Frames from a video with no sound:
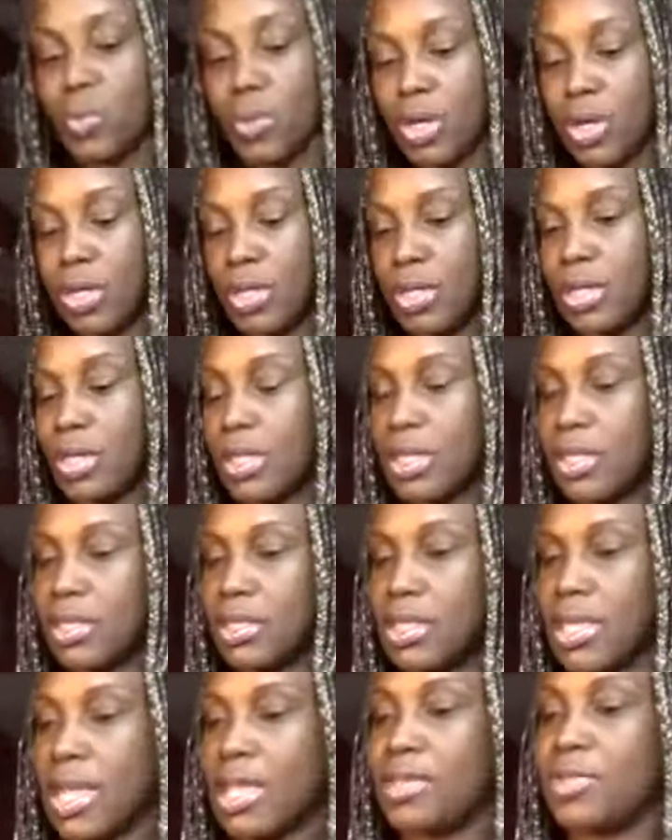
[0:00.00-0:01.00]
work
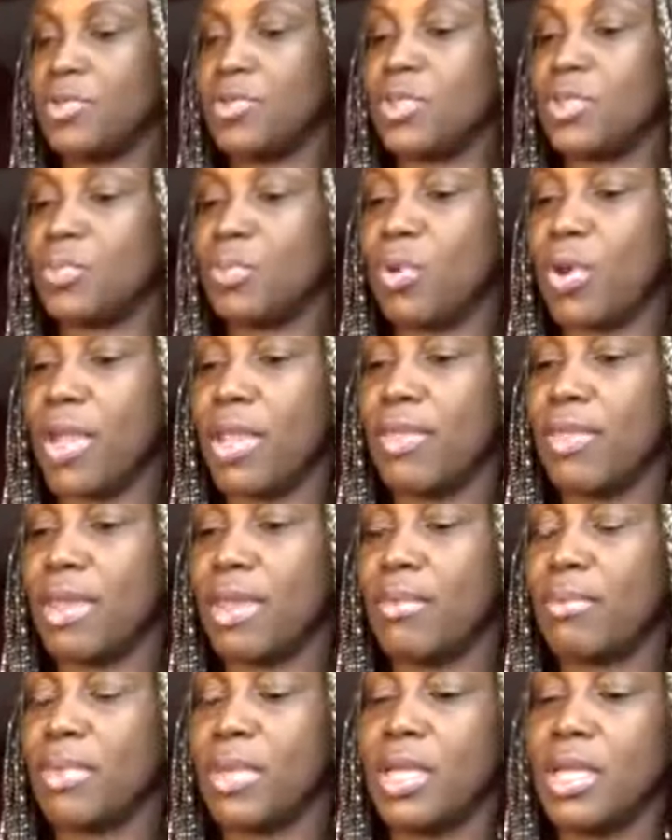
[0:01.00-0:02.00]
is that you spray
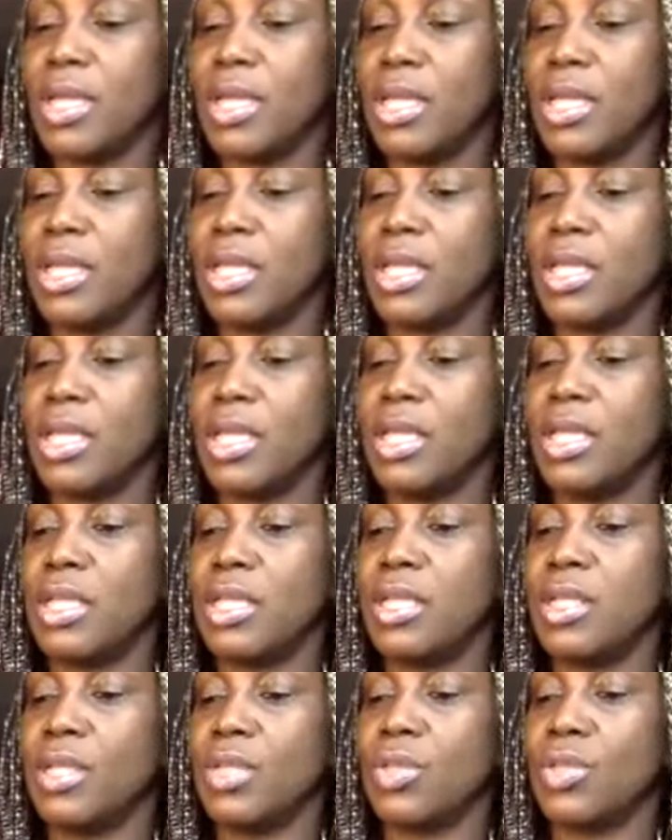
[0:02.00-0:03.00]
them
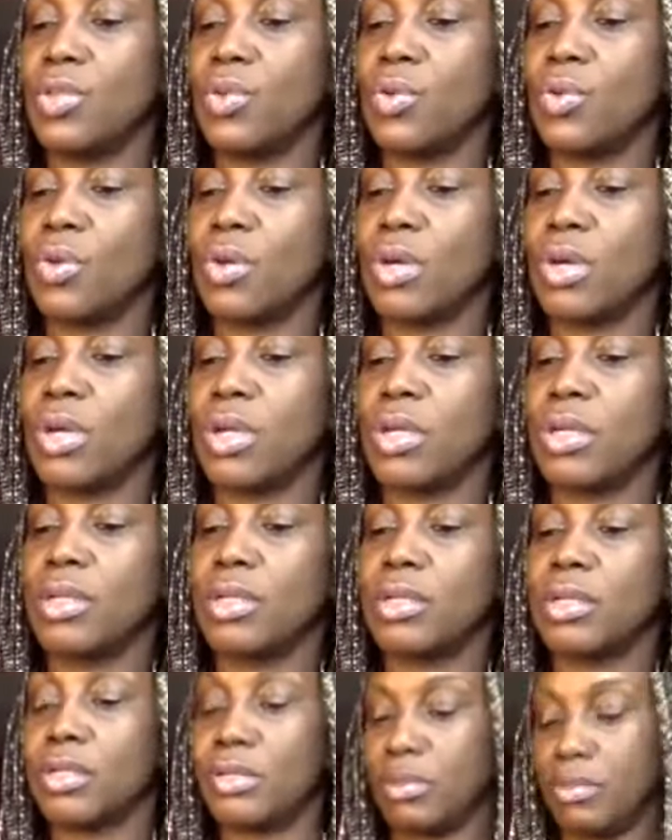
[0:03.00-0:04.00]
in your
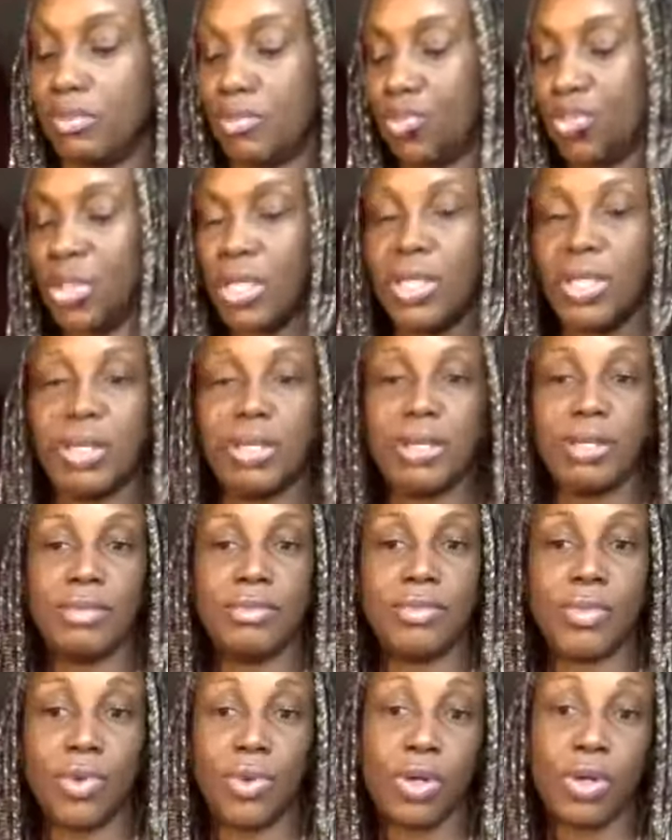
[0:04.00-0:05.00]
cheek
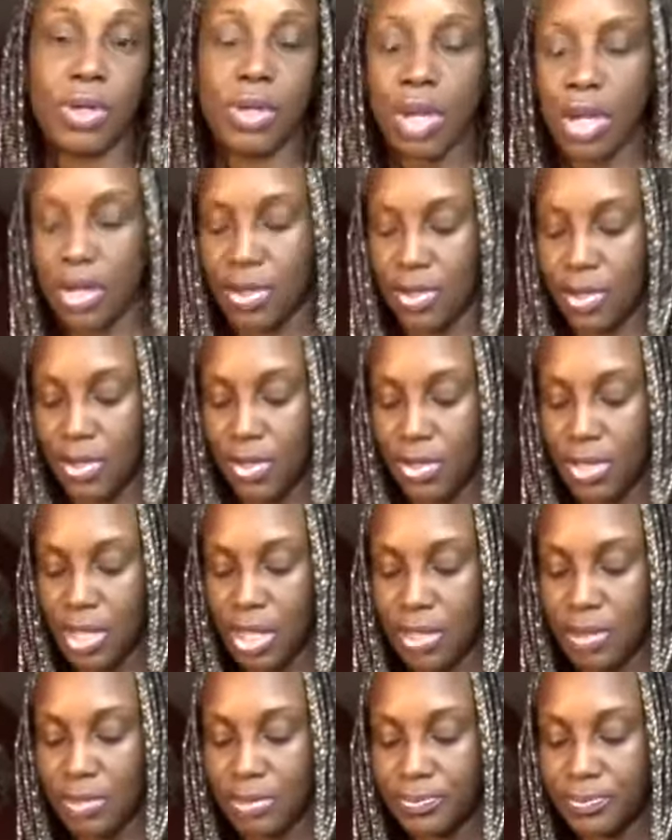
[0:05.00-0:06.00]
or under your
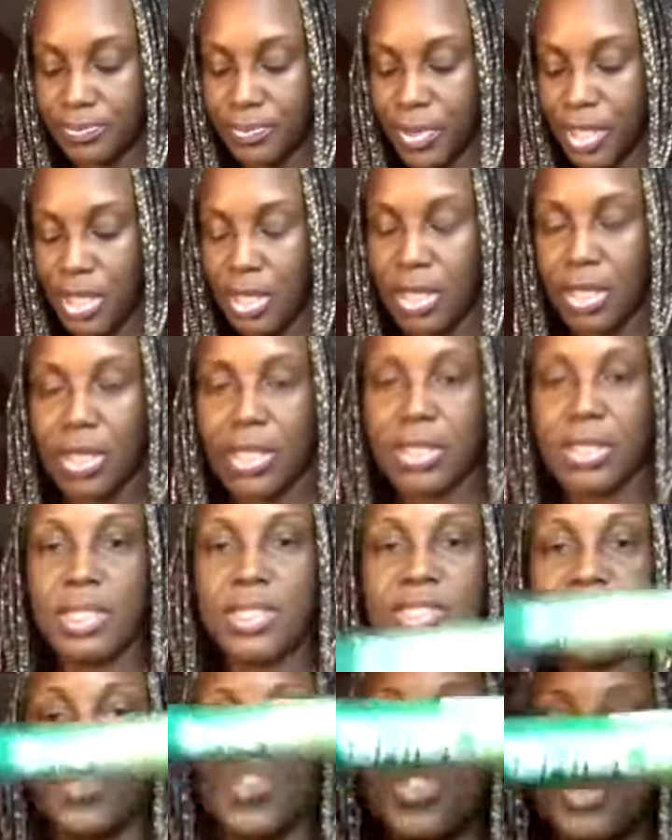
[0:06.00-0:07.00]
tongue.
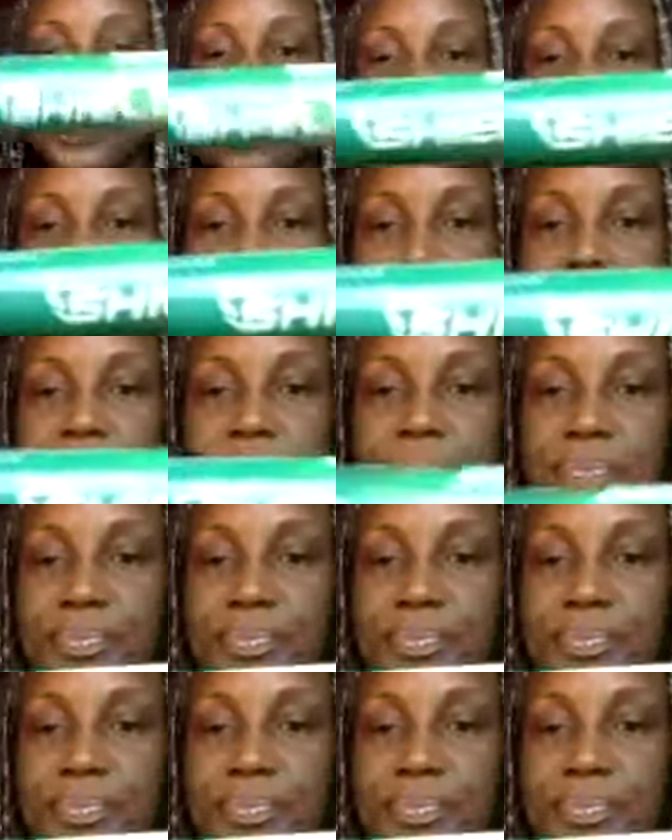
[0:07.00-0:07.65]
This is Shield.